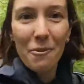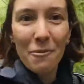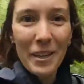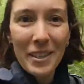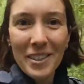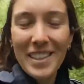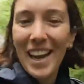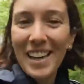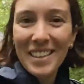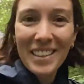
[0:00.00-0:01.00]
We are
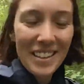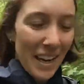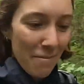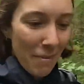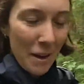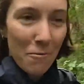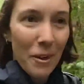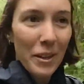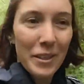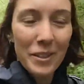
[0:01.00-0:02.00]
starting the day by a
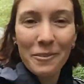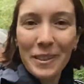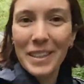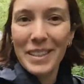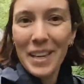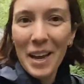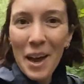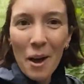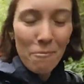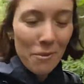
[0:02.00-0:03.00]
walk through this
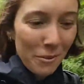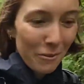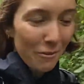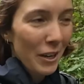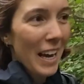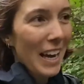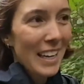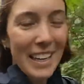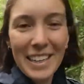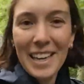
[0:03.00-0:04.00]
beautiful
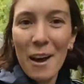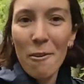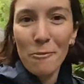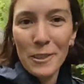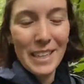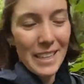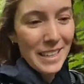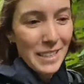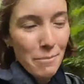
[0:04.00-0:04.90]
little woodland.